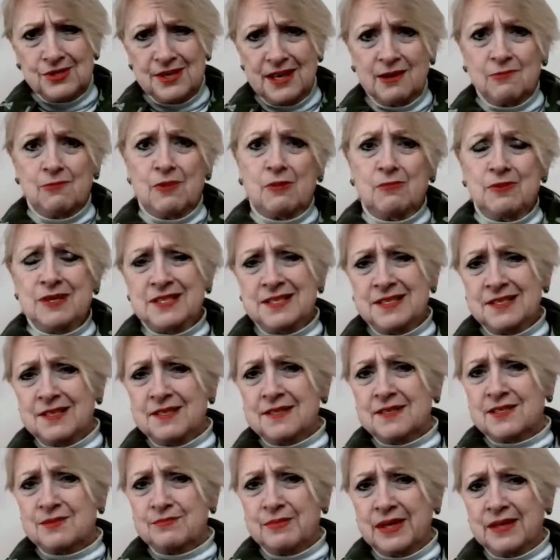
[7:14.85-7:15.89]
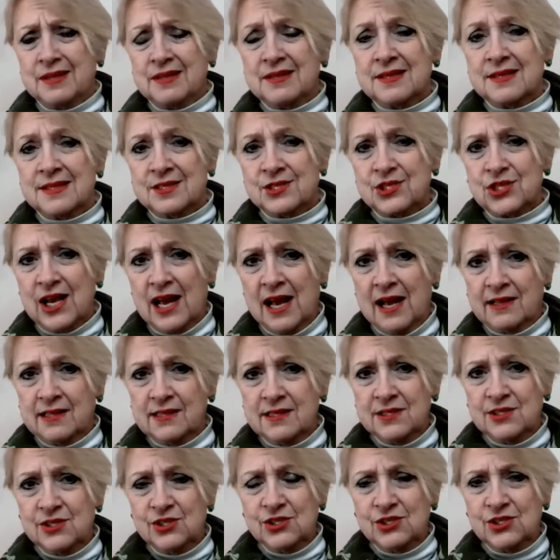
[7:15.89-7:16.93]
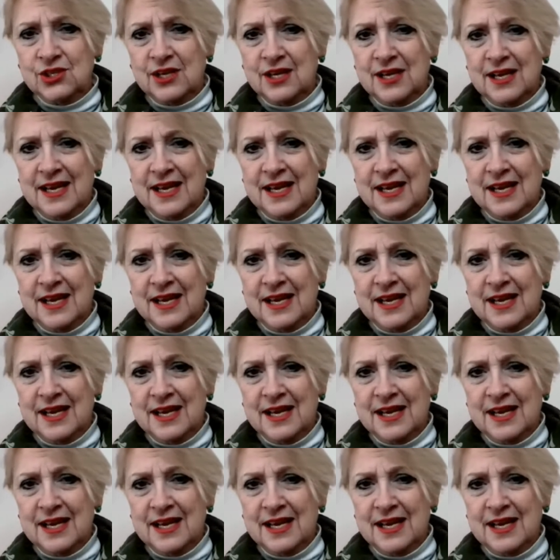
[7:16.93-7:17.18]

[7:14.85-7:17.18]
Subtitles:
and what we did this month in the challenge